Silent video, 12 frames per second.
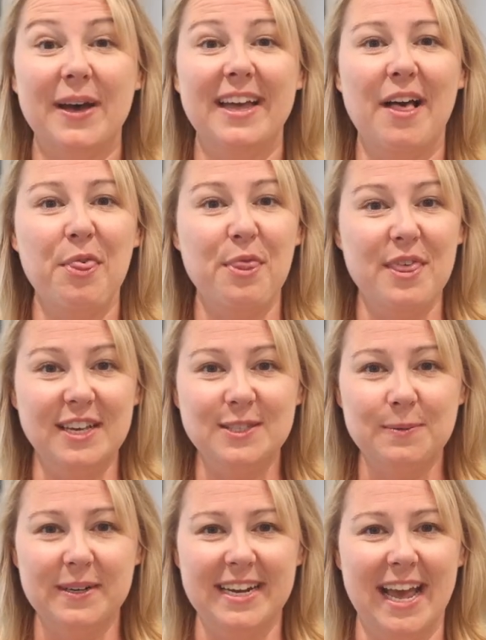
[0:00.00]
But
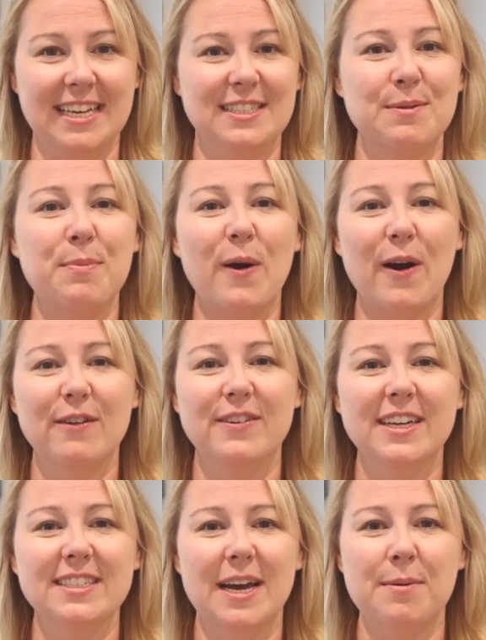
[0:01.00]
this one has the
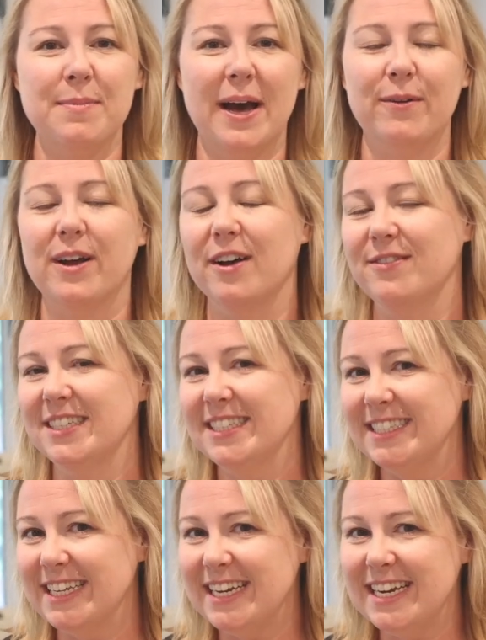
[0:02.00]
perfect amount of
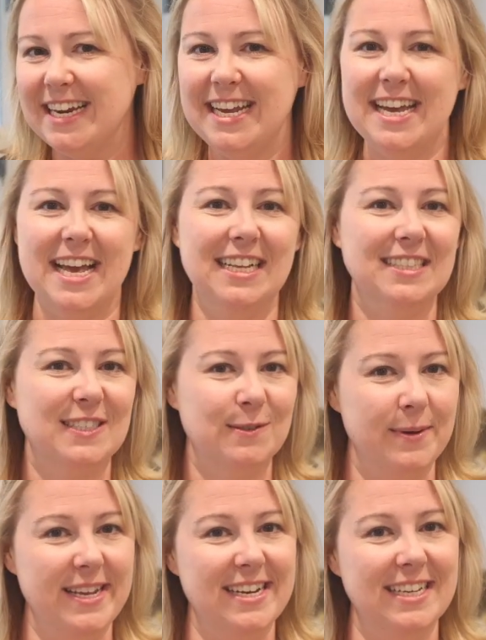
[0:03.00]
acidity and
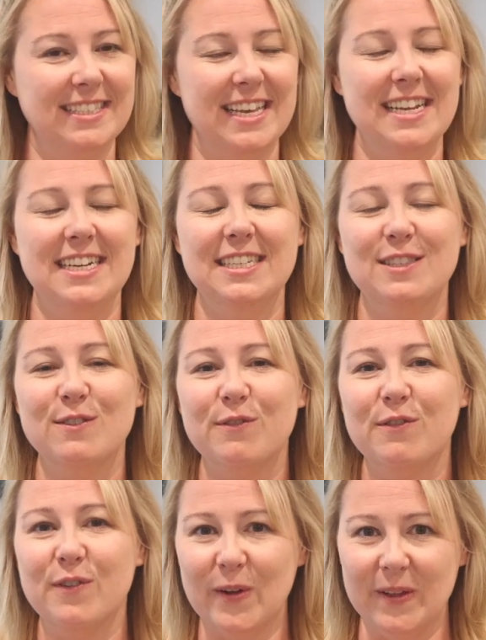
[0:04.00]
sweetness, and it's
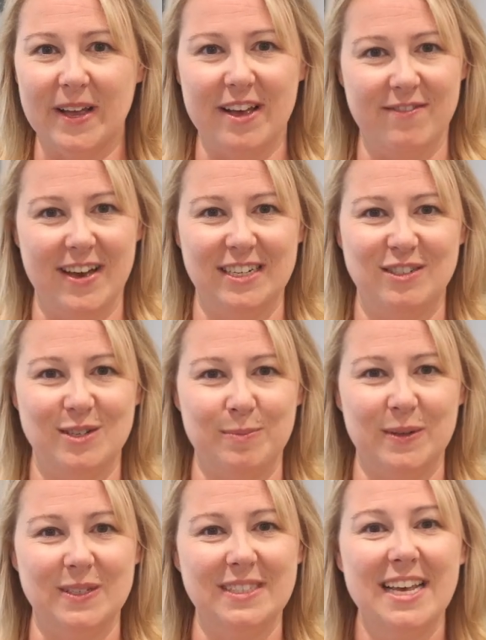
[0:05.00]
full of
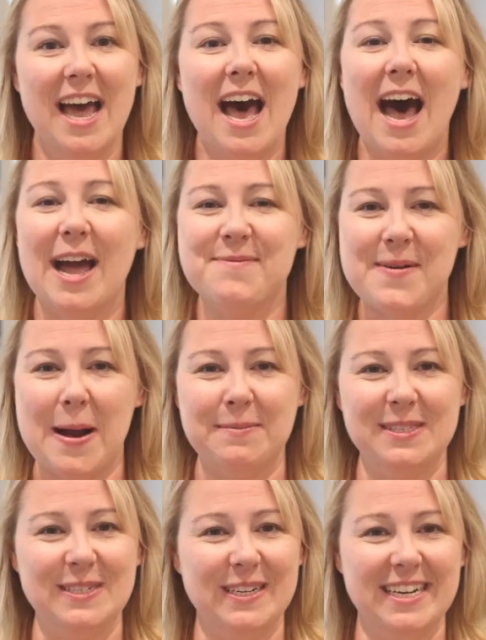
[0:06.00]
vegetables. I
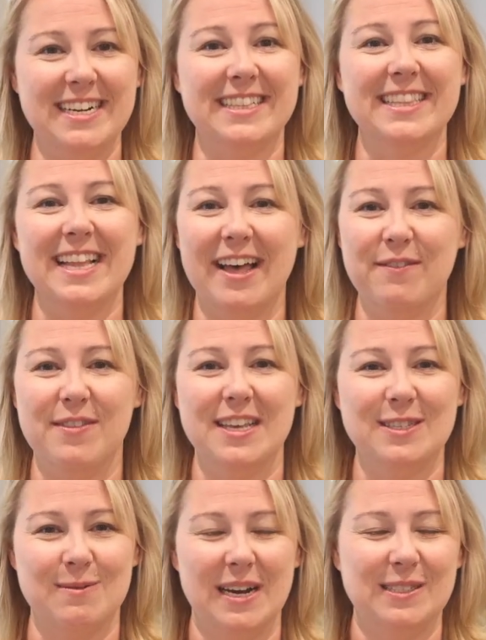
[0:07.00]
promise you're gonna love
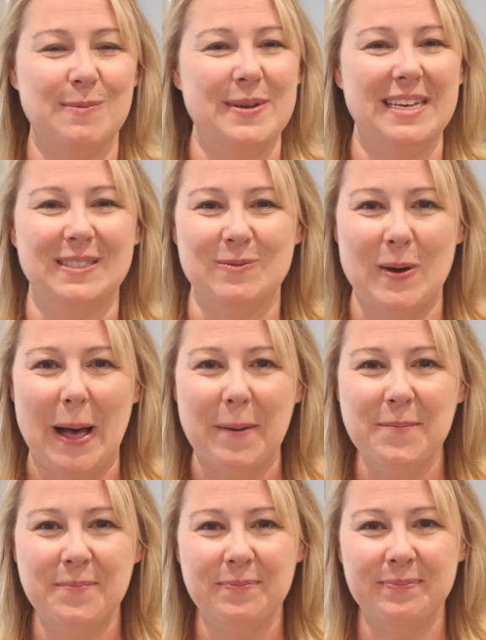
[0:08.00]
this recipe as well.